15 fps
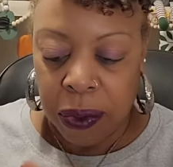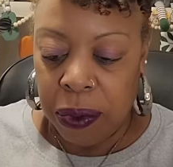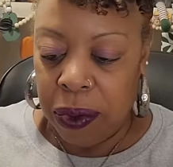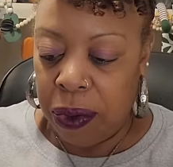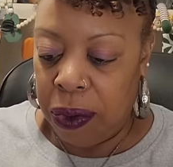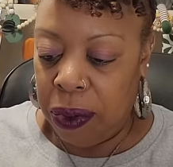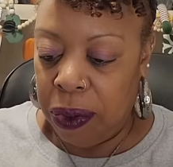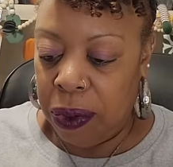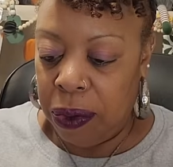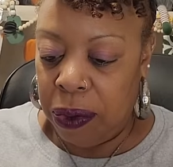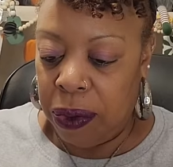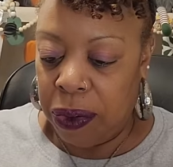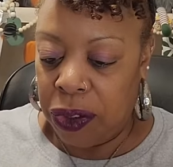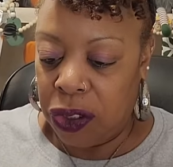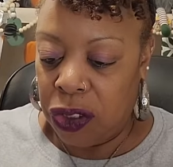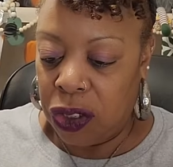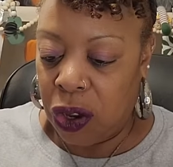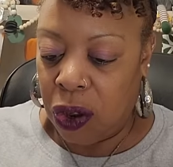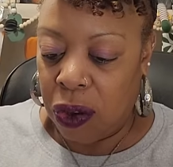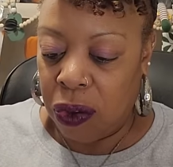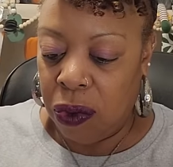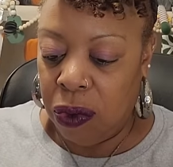woohoo,
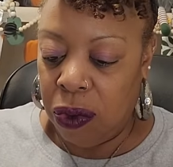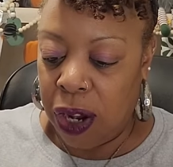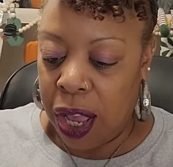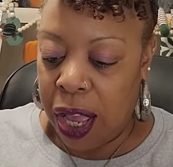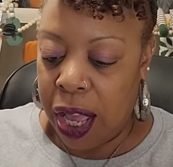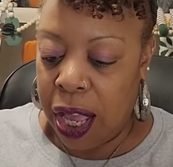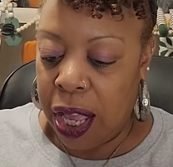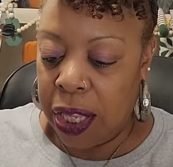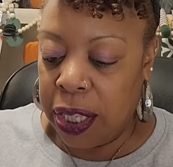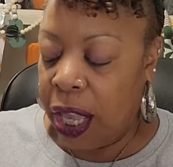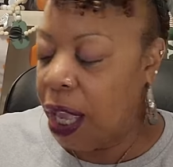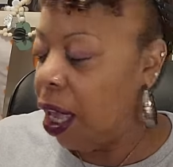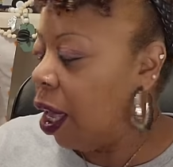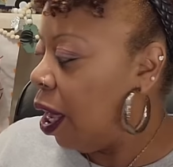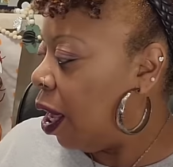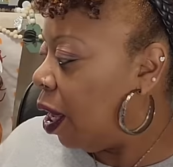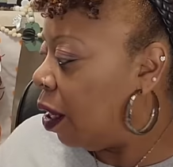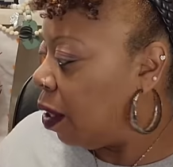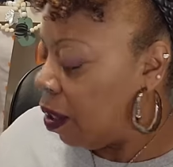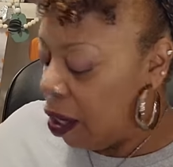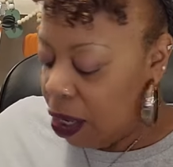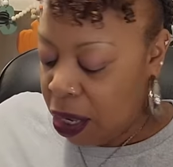chocolate! All
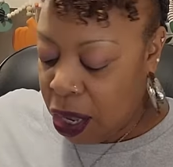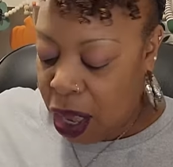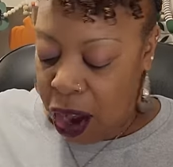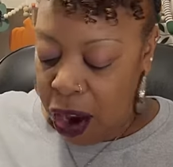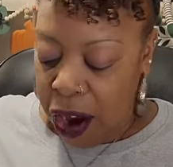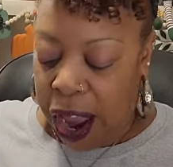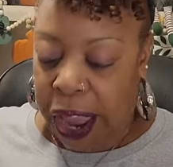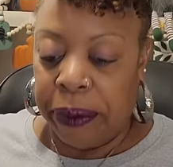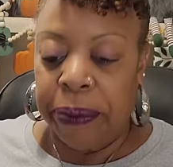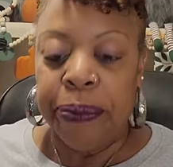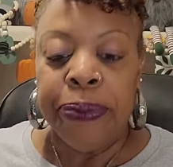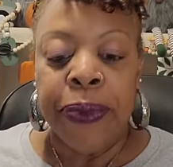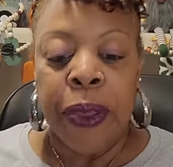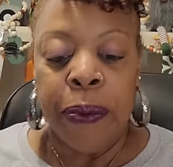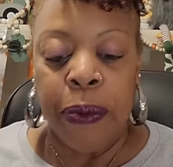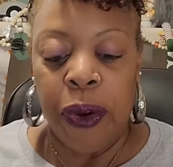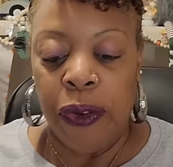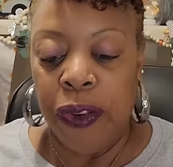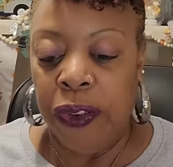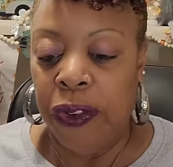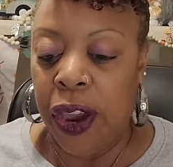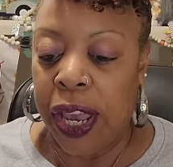right,
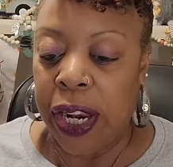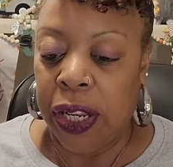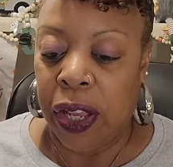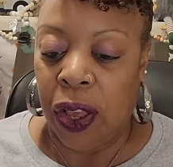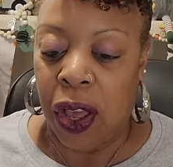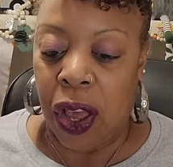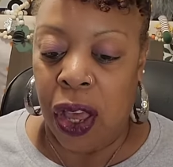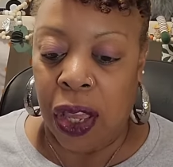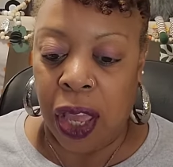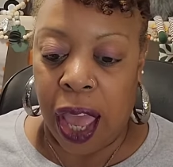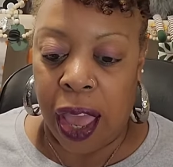moving right along.